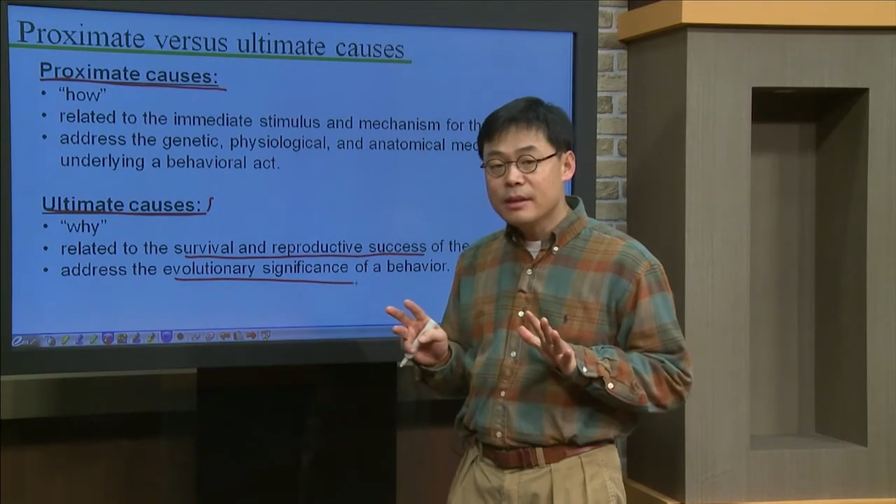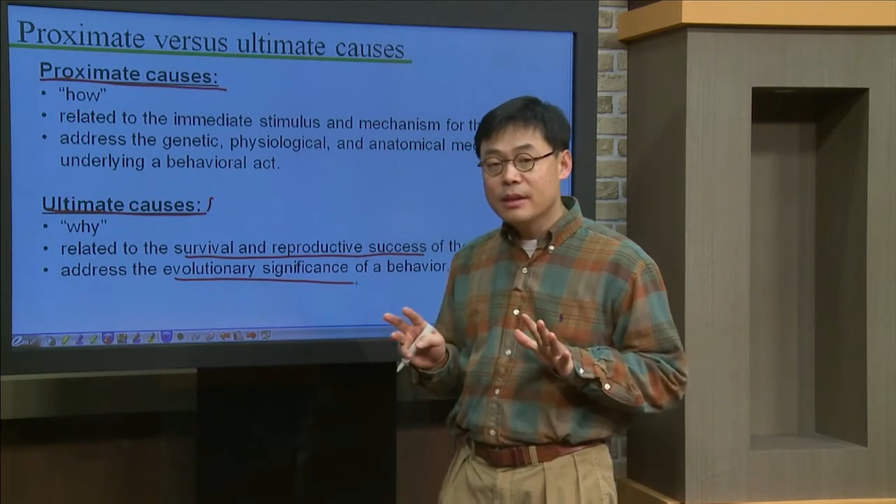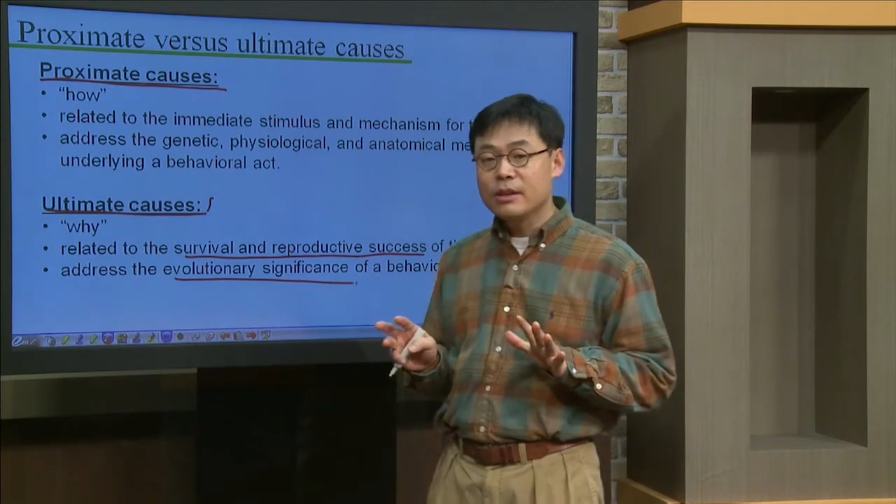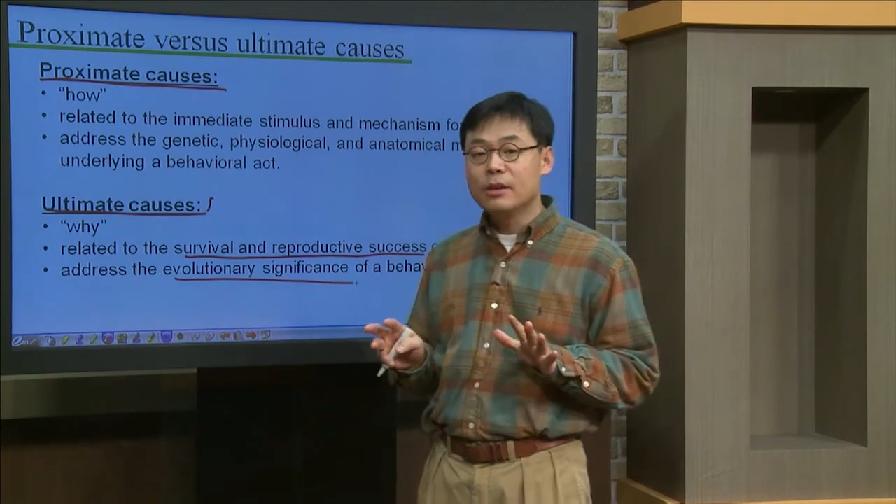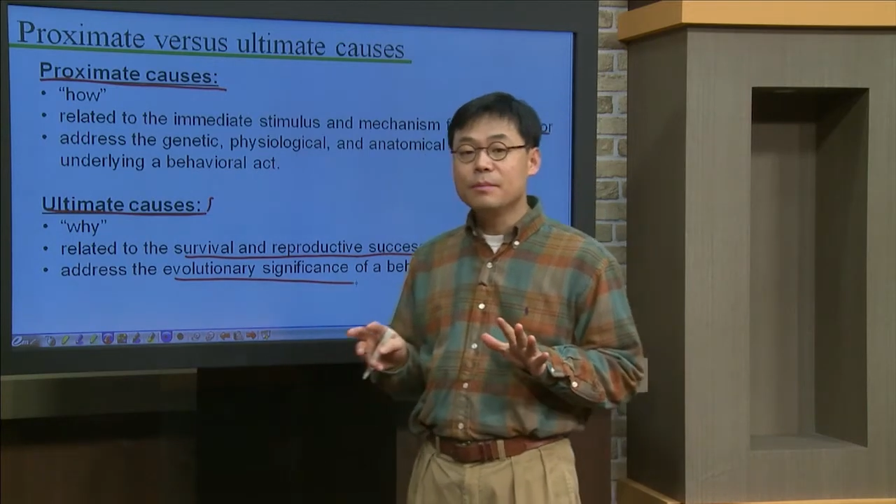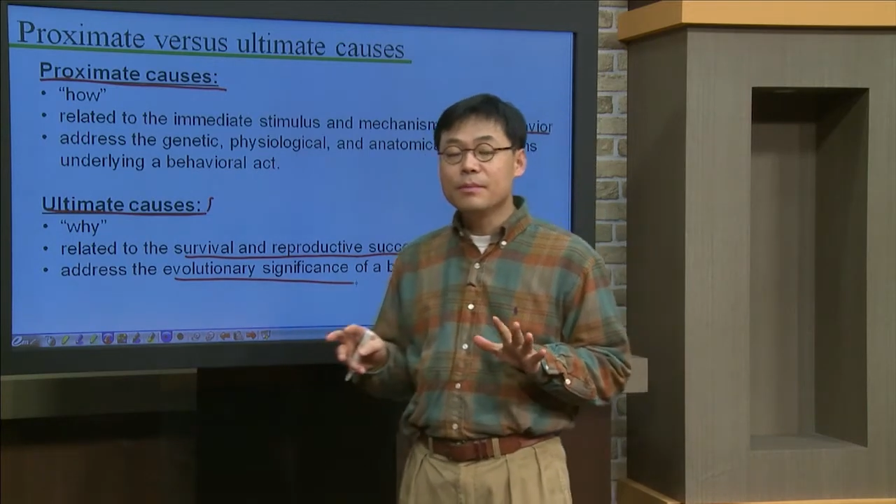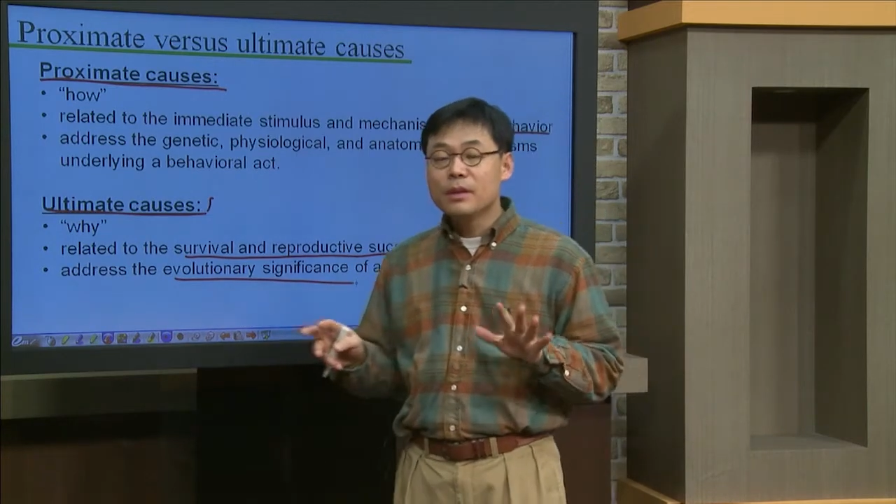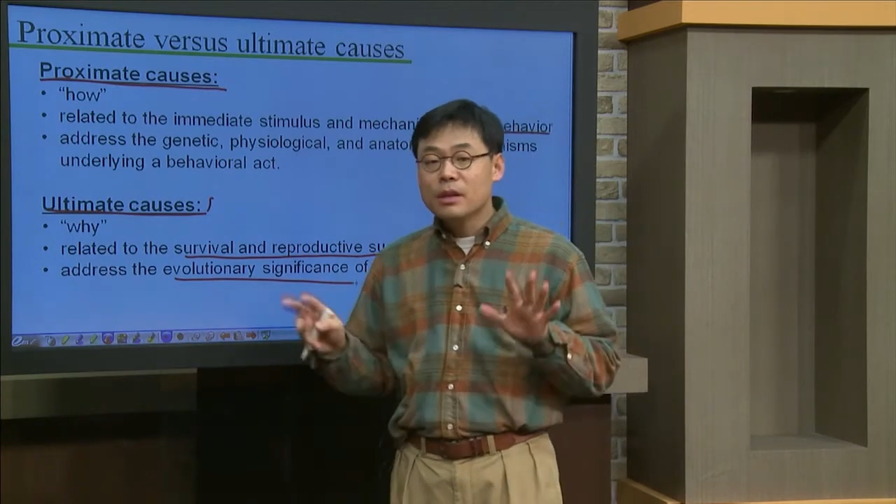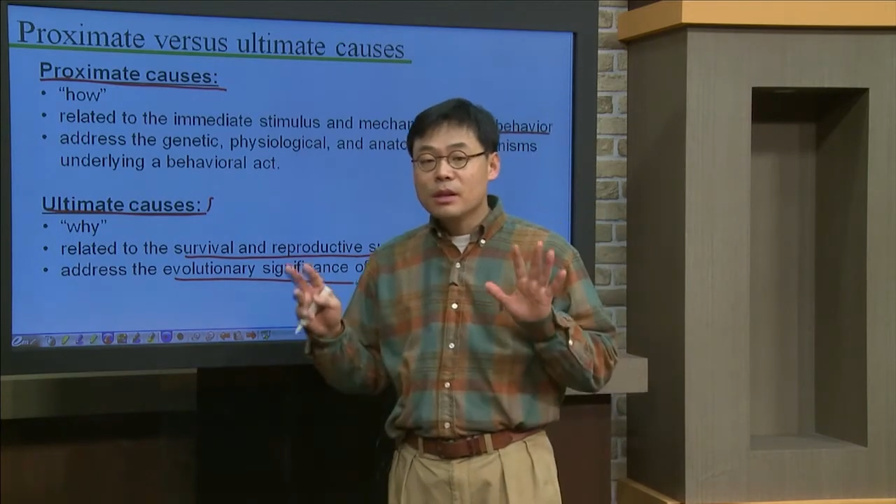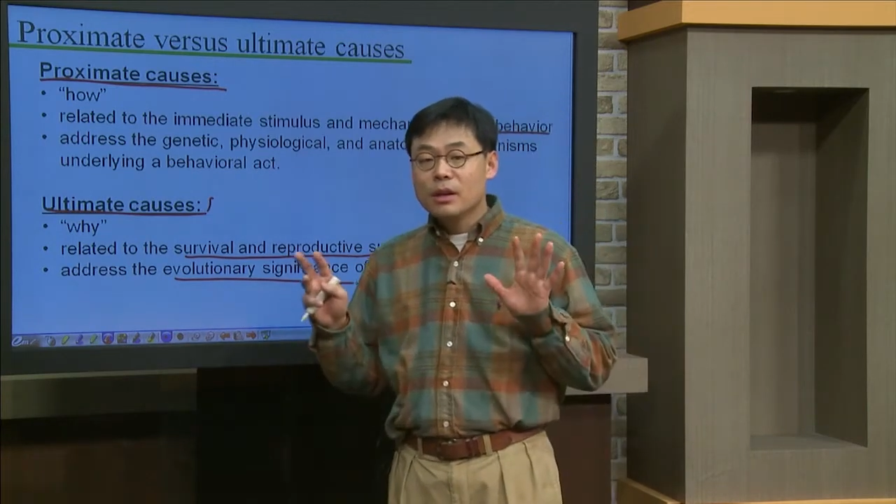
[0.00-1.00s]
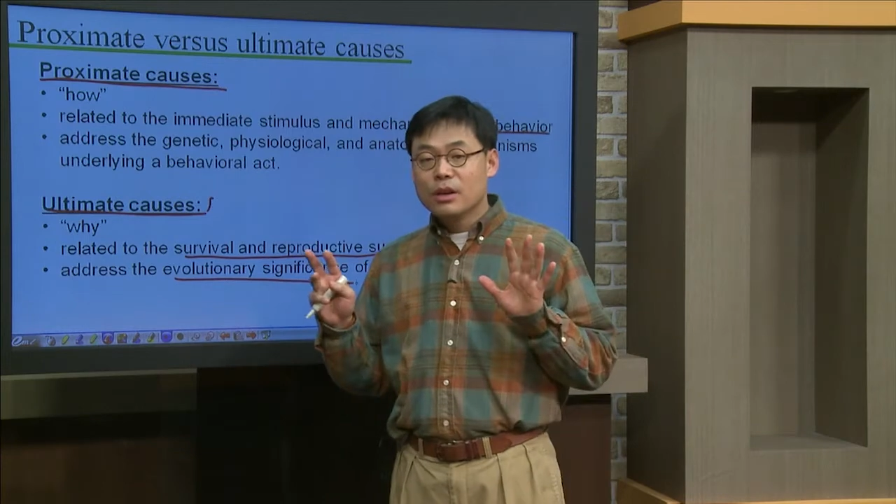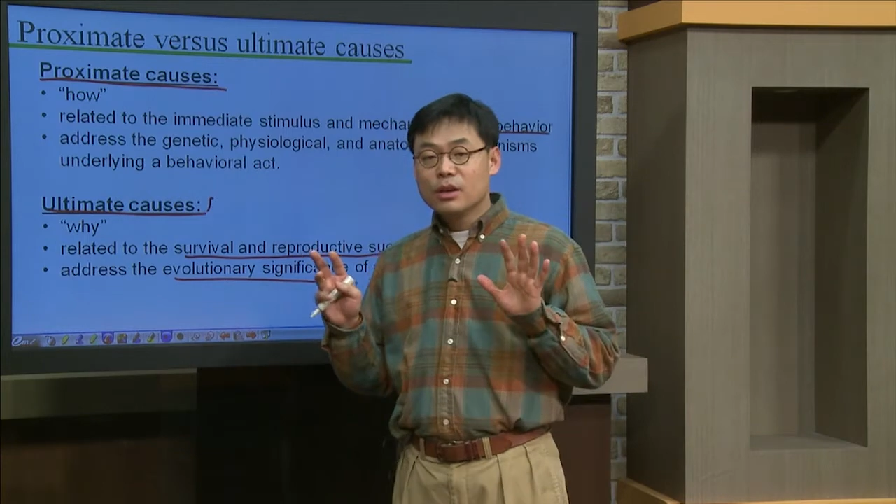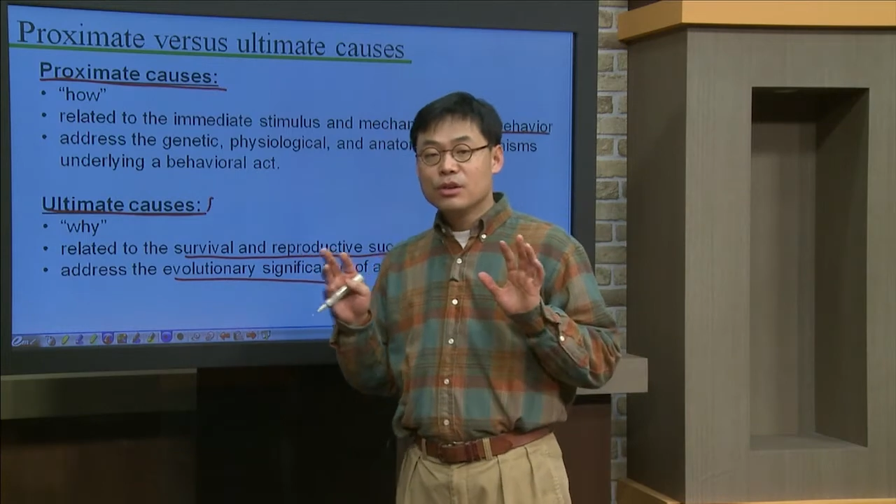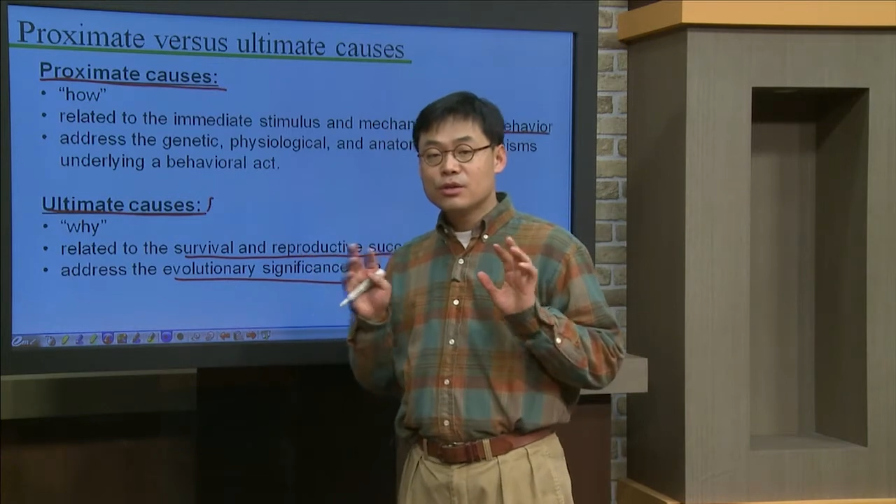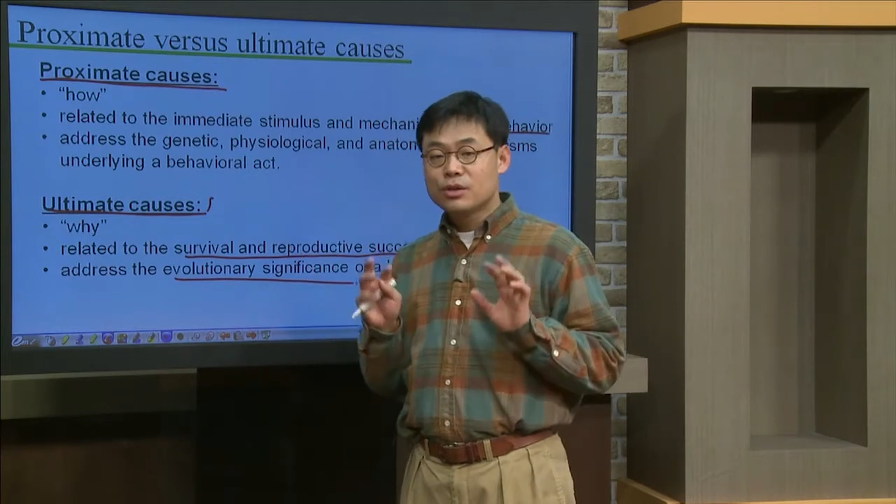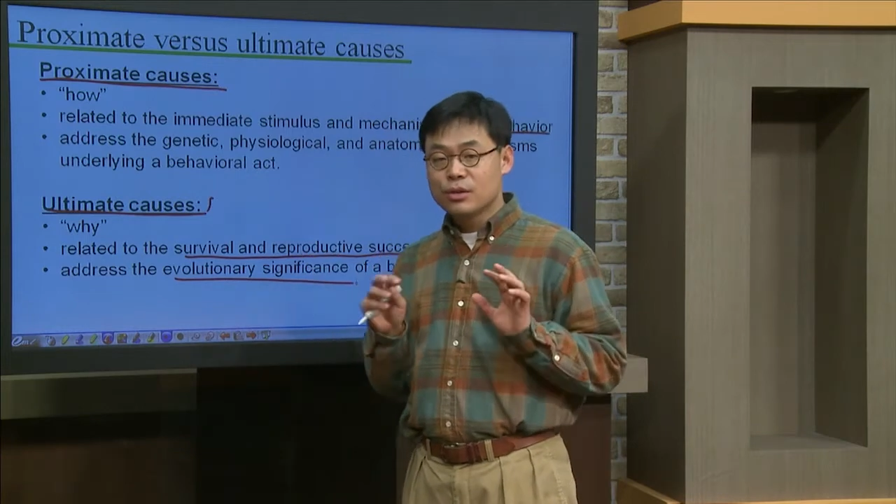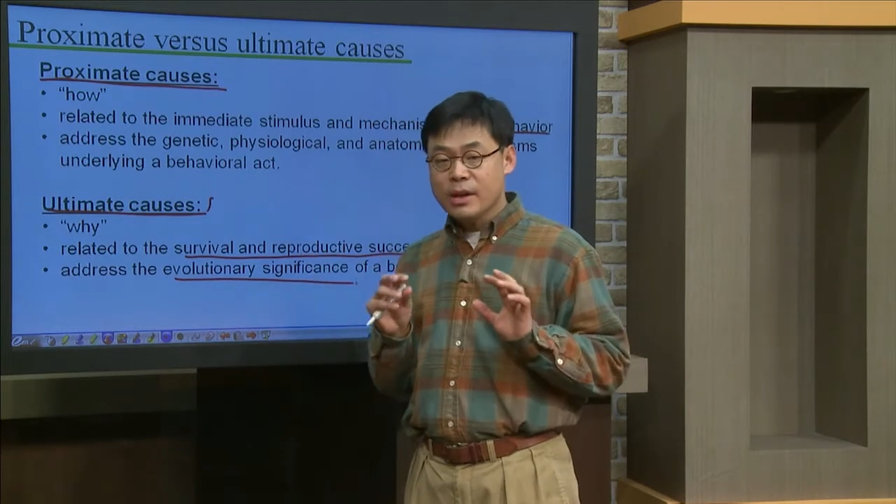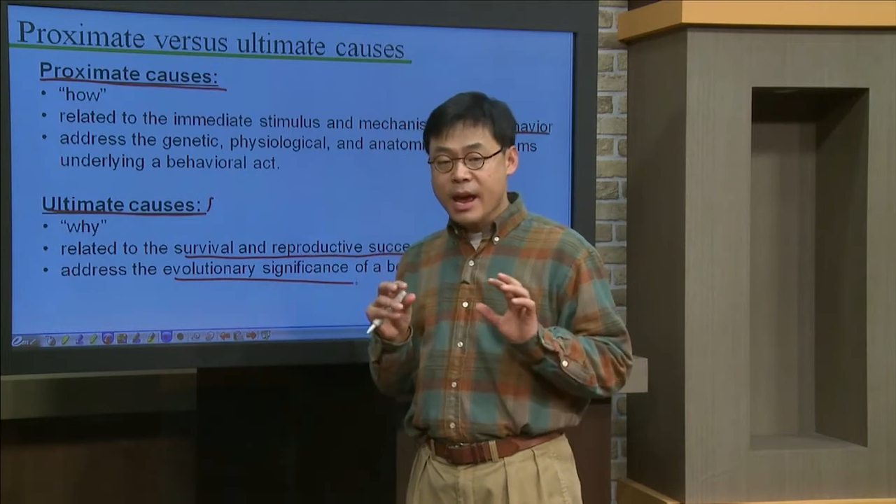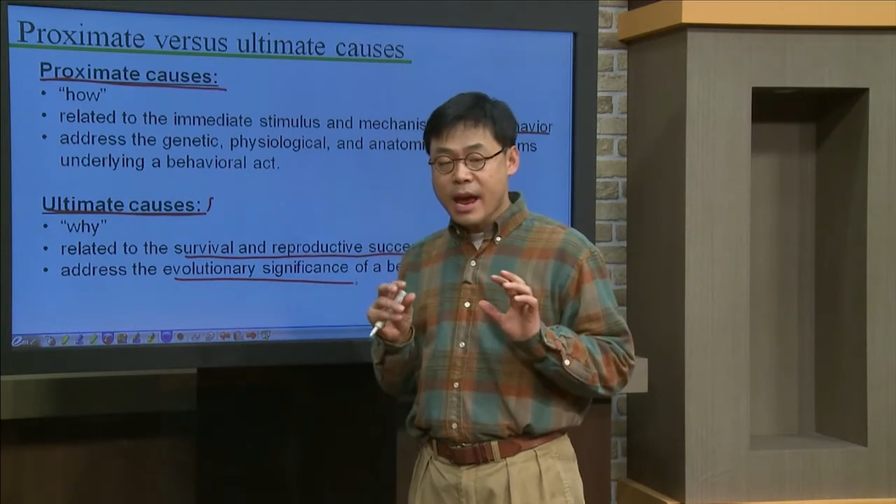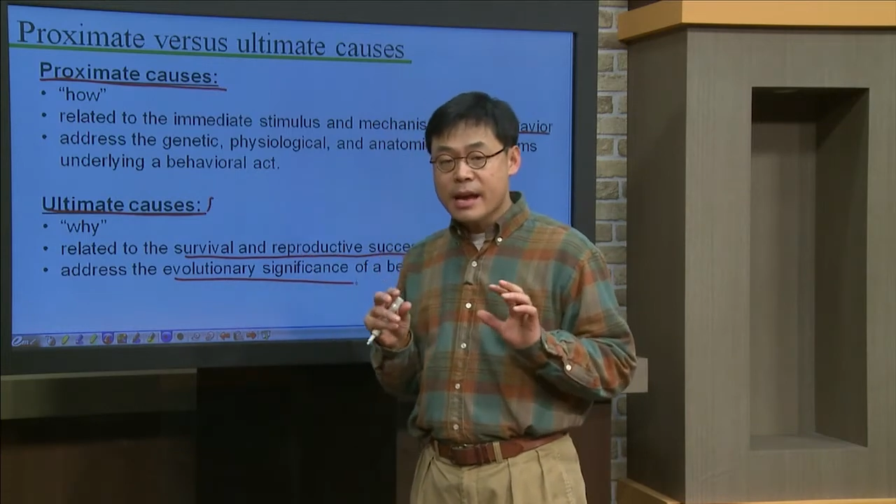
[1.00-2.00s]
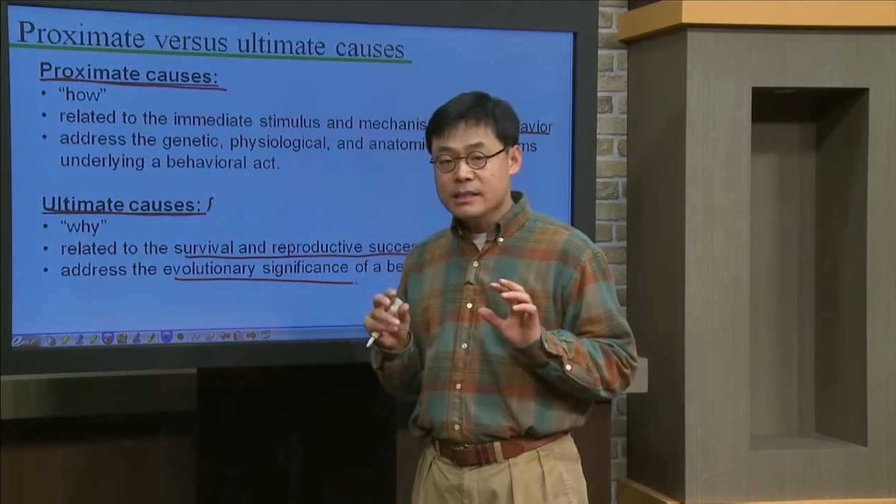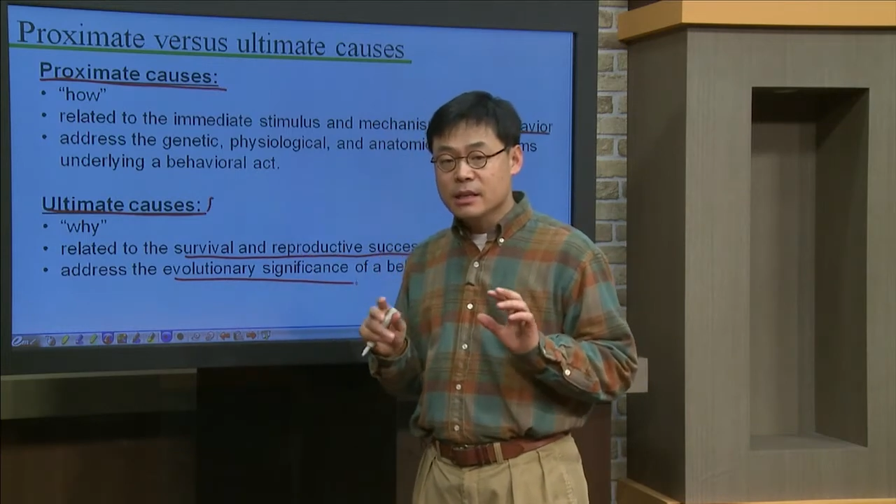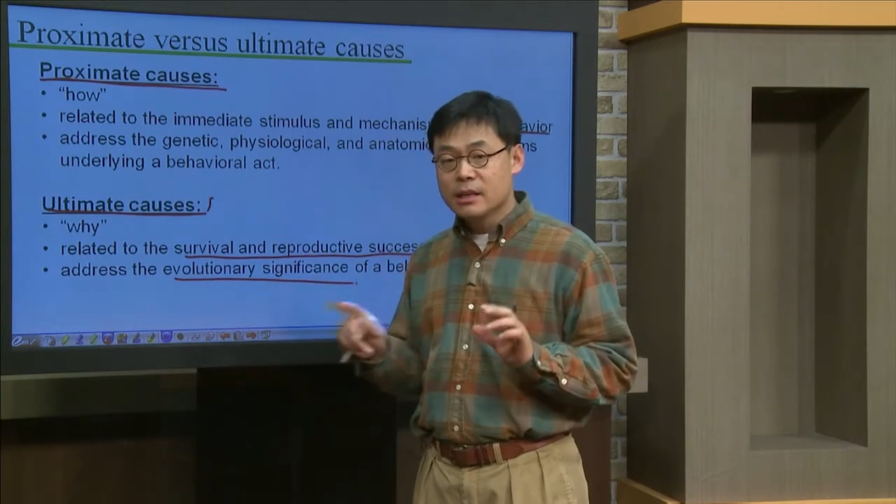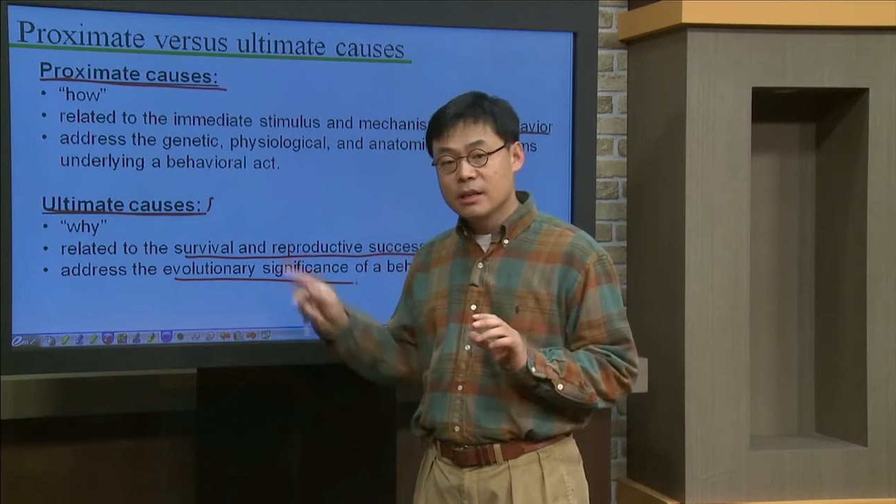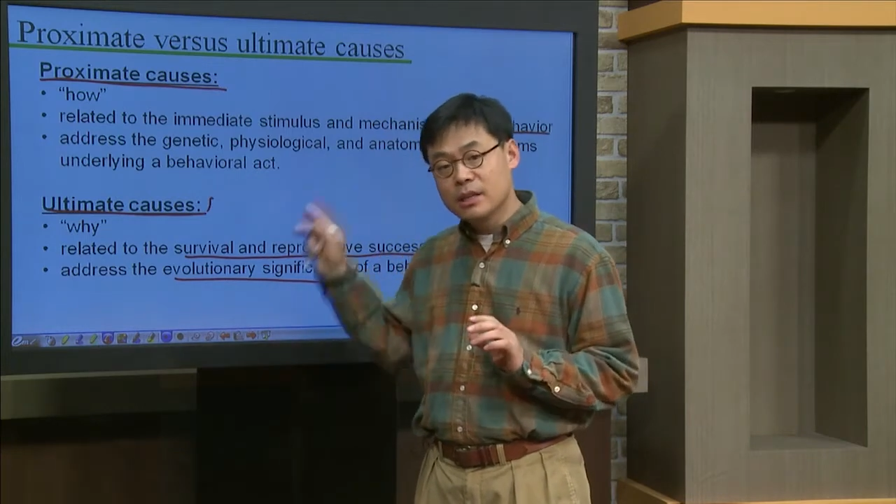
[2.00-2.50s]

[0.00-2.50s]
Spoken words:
you should ask